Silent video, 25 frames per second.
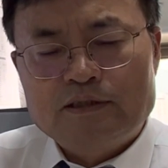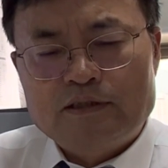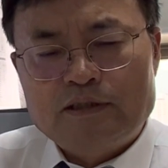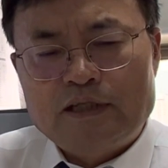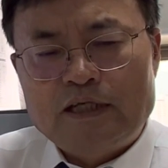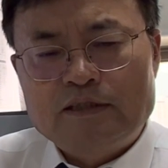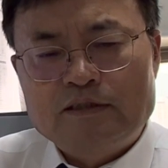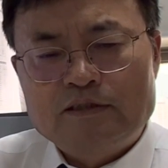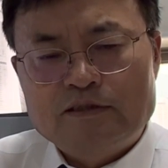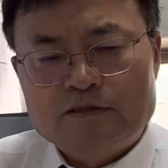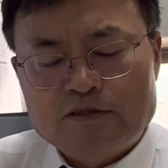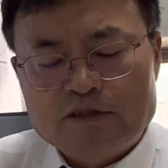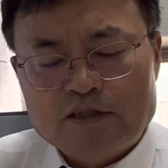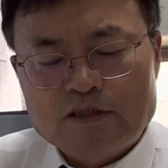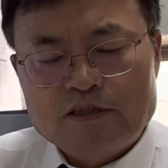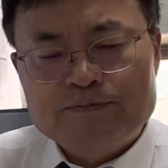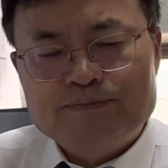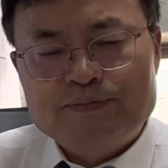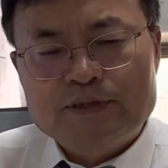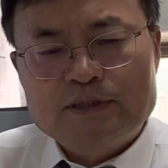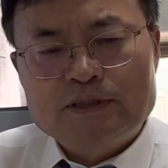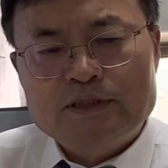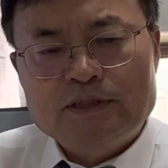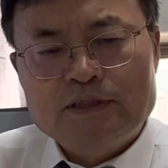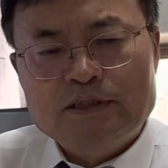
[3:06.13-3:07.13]
at the
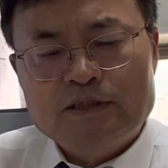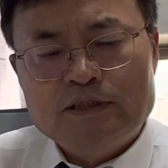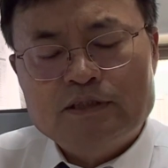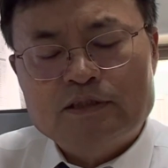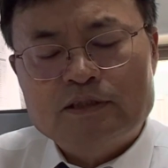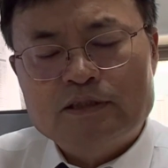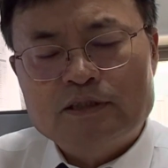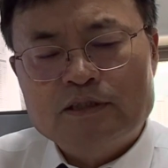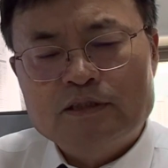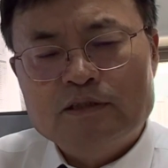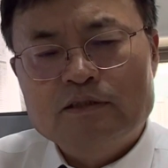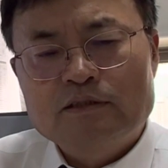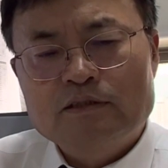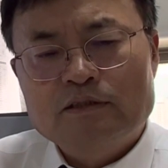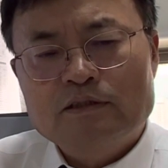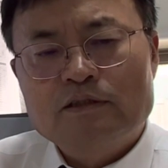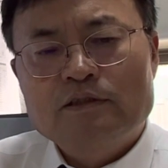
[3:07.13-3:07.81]
judgment hearing?